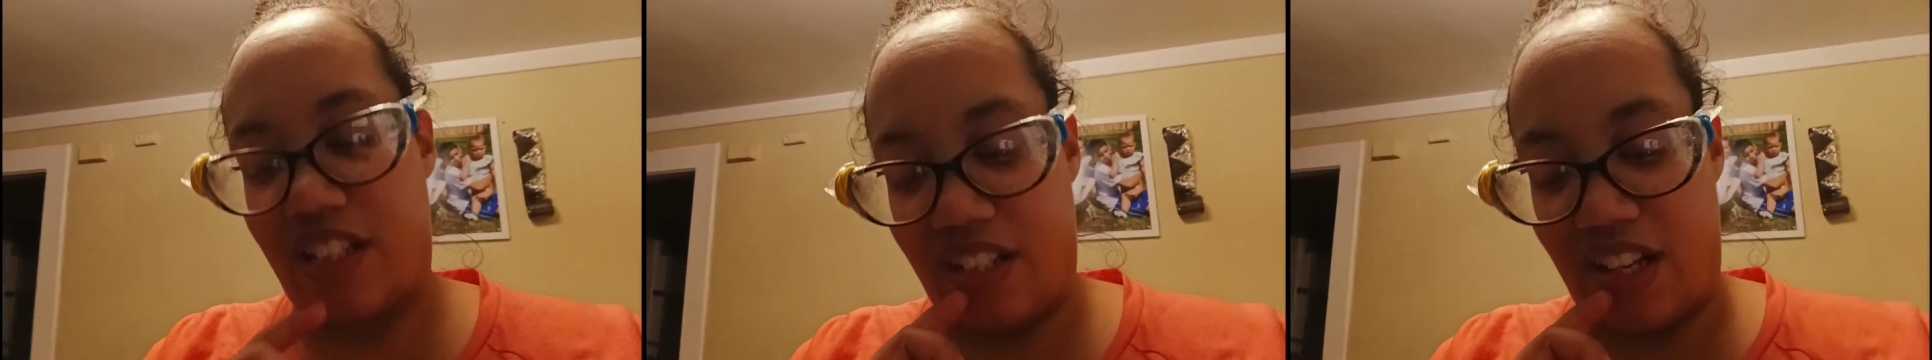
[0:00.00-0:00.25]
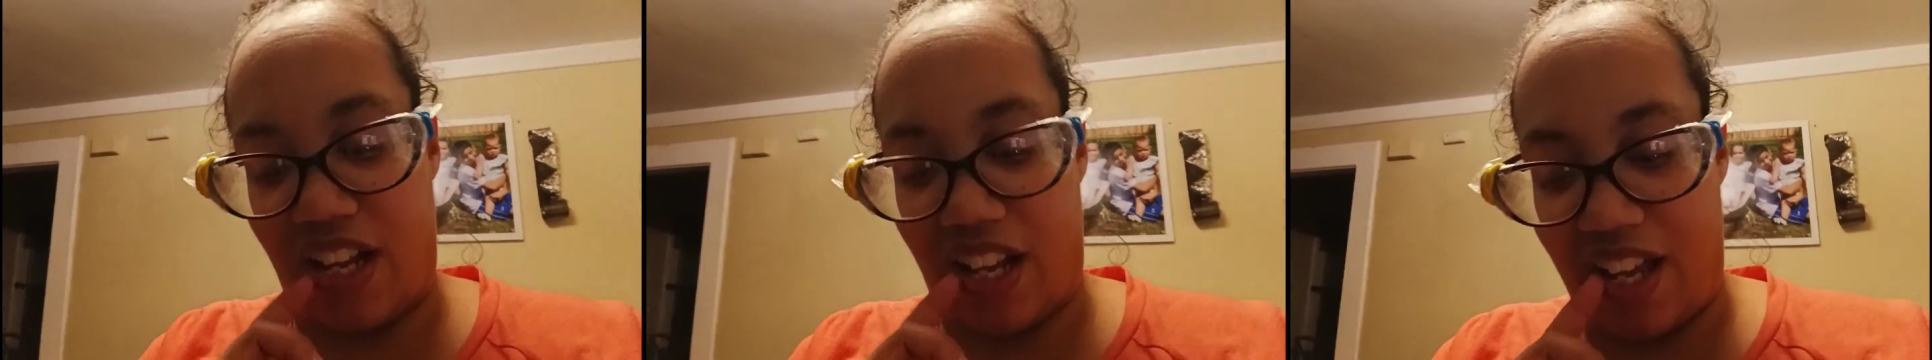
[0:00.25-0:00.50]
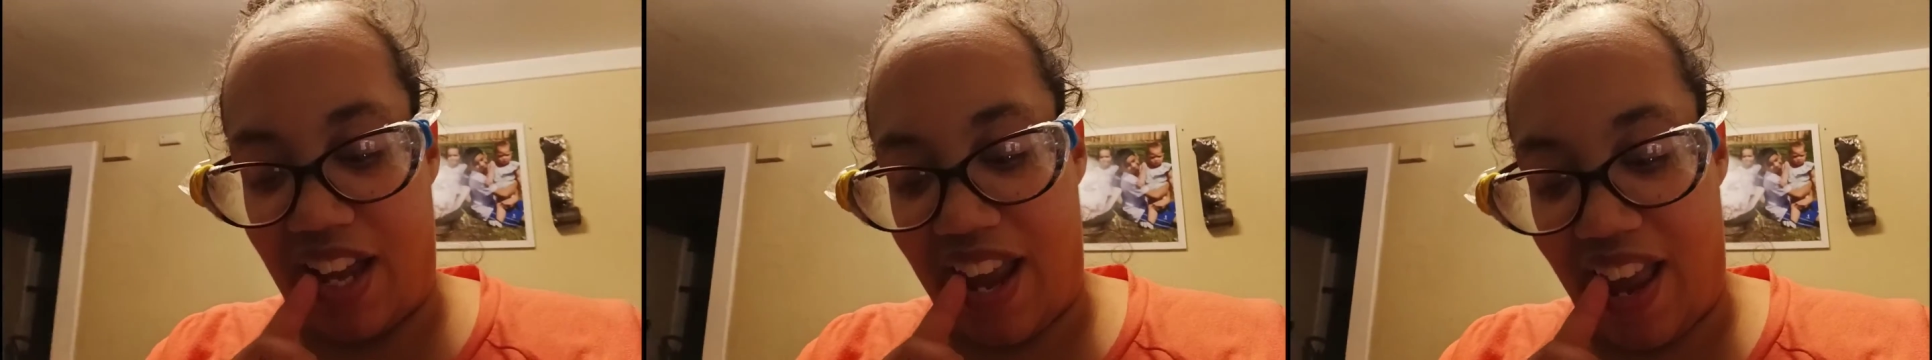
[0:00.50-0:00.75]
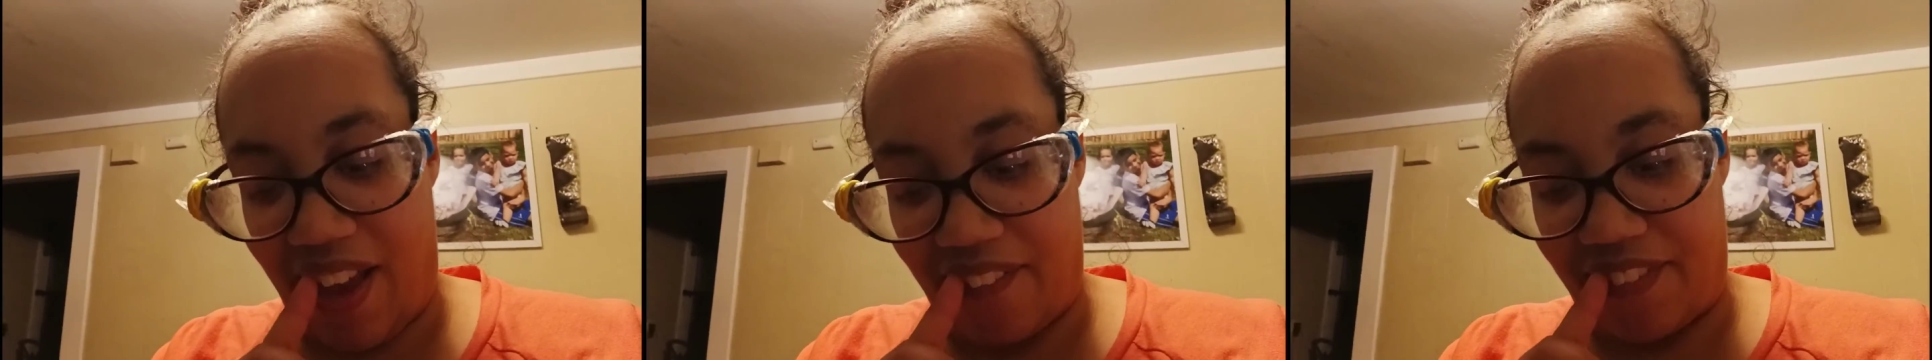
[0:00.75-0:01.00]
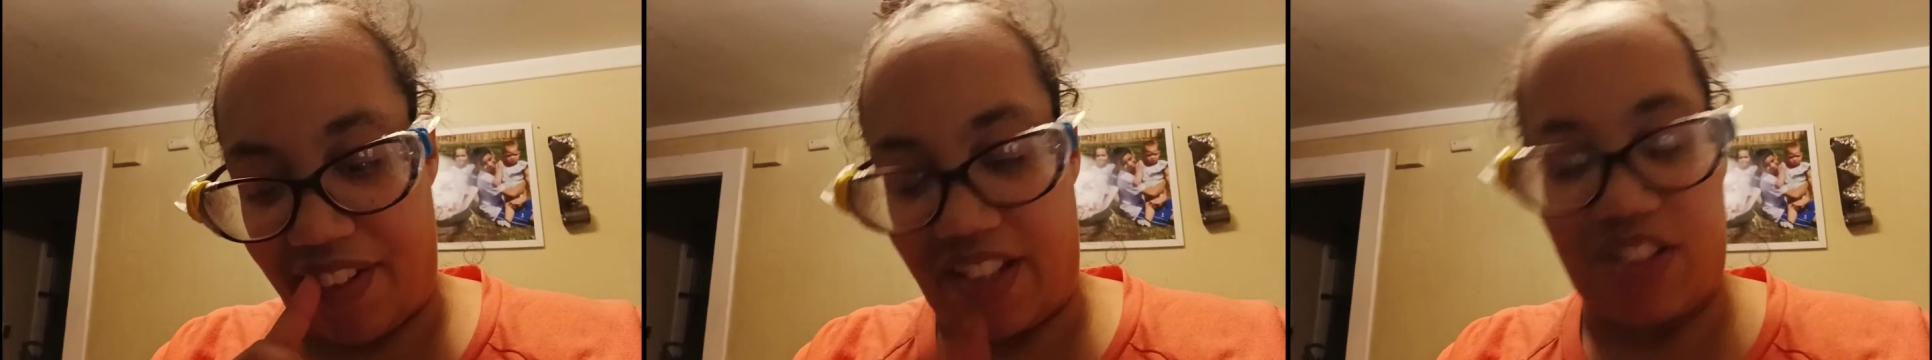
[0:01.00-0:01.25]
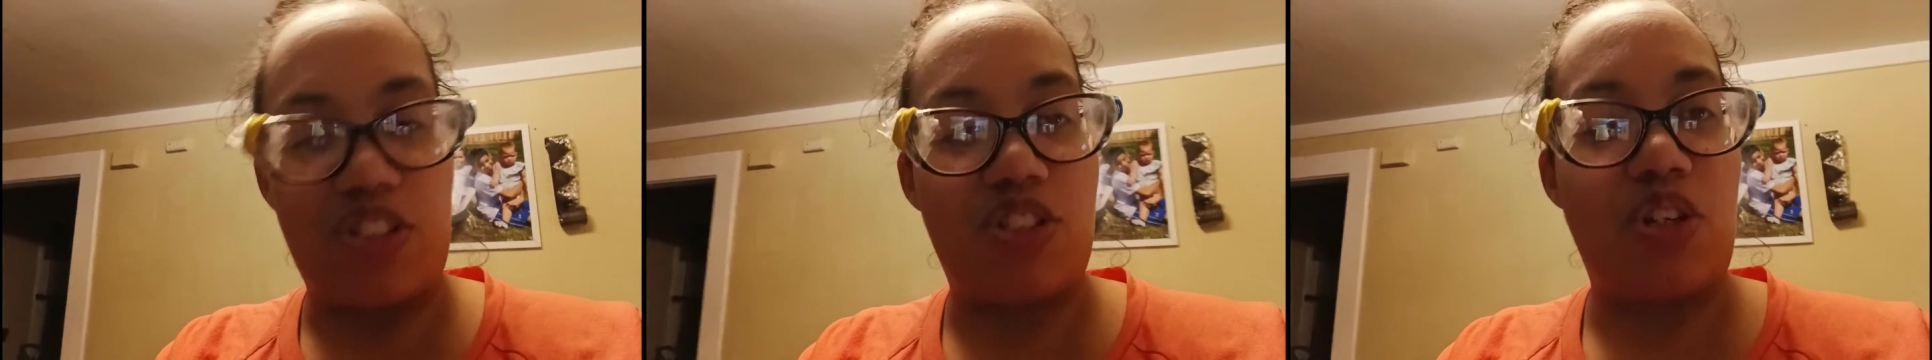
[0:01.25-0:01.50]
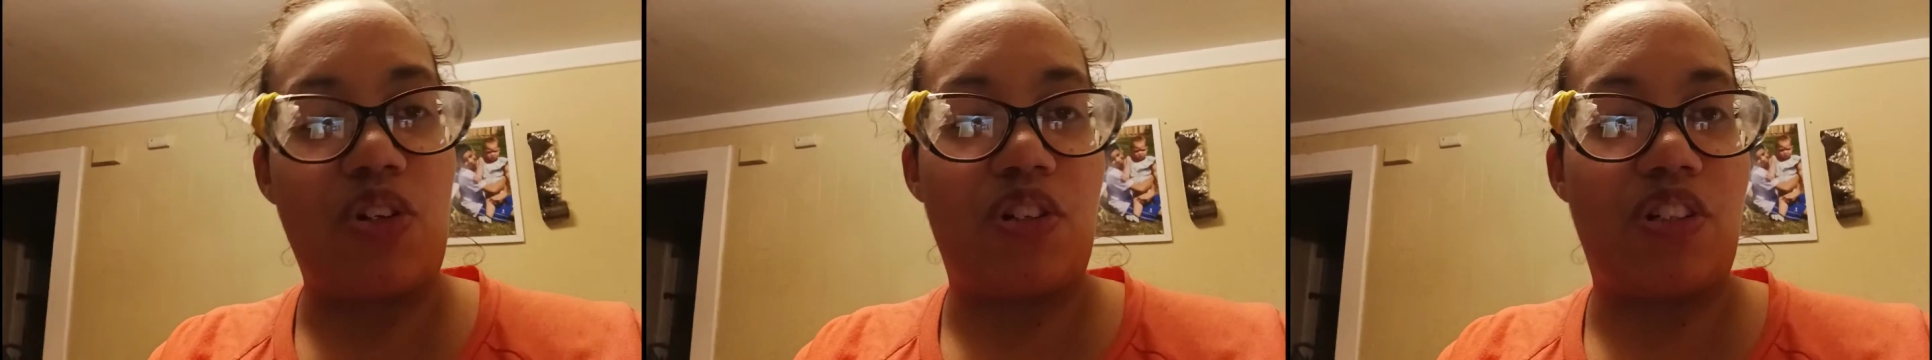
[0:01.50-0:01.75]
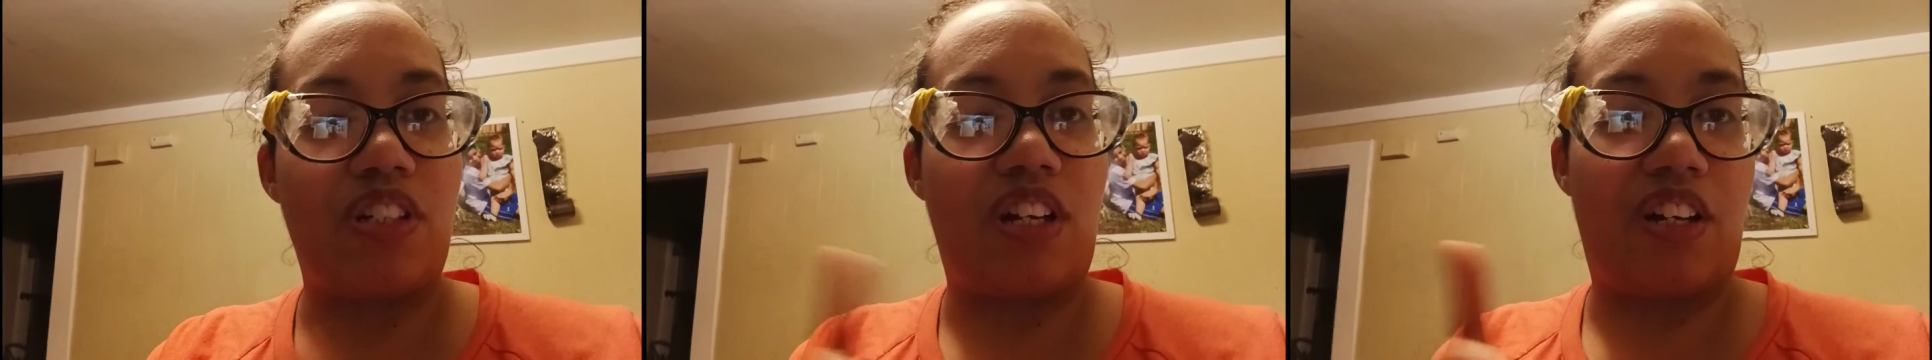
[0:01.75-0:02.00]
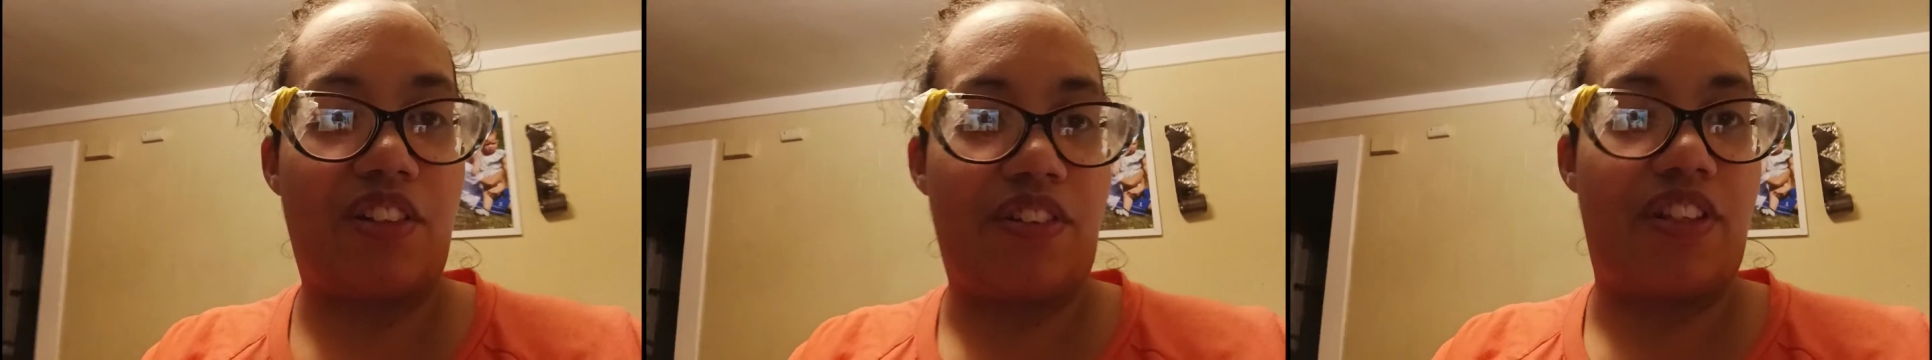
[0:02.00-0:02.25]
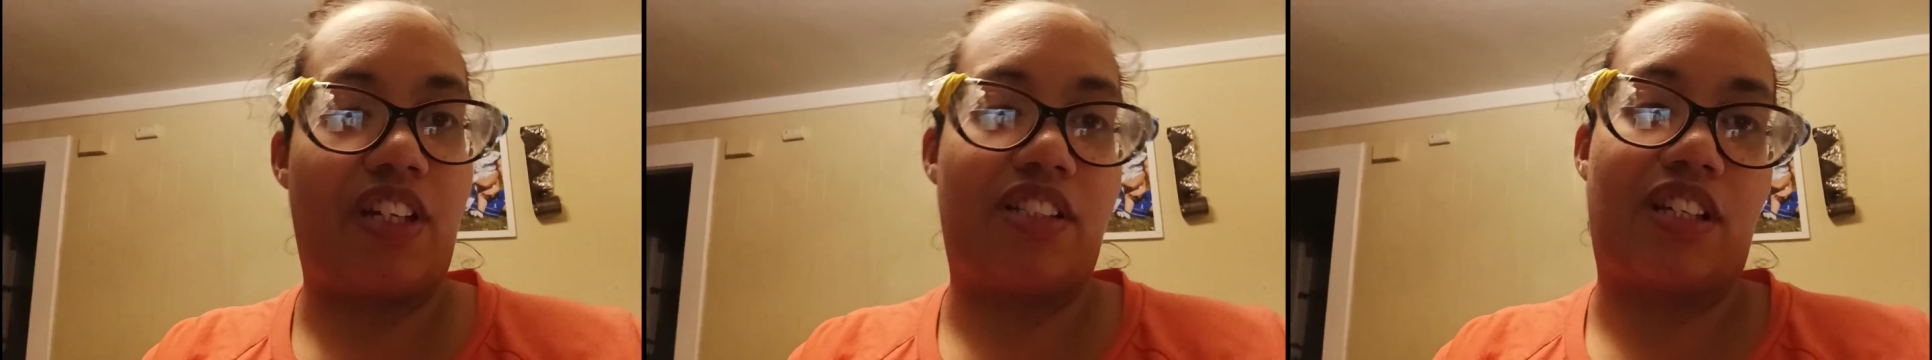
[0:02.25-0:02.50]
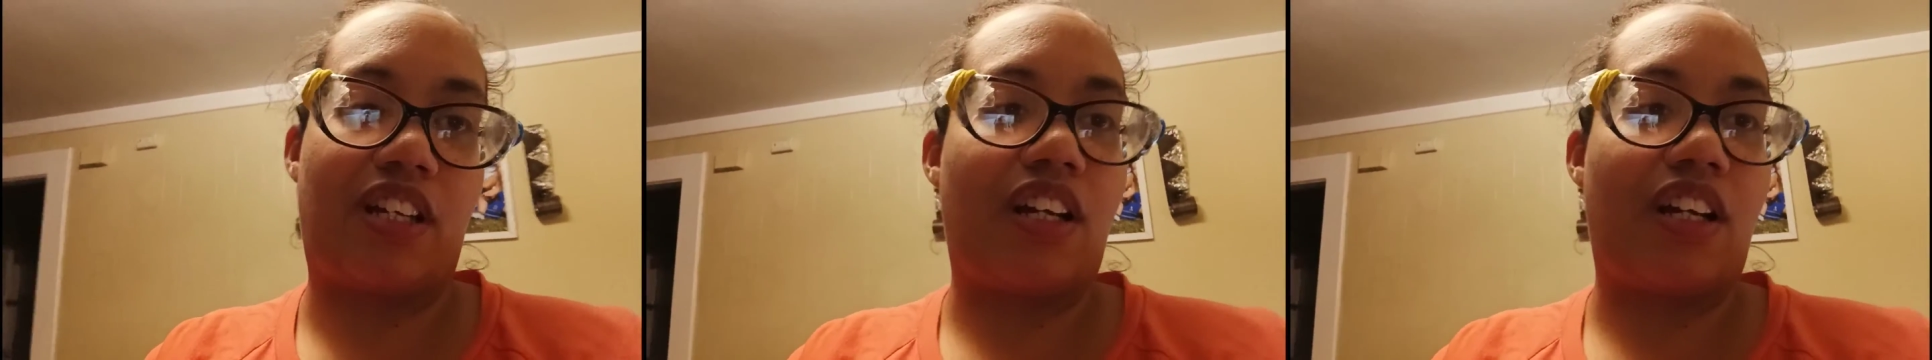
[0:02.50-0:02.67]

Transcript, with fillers: and I forgot to show you the other things I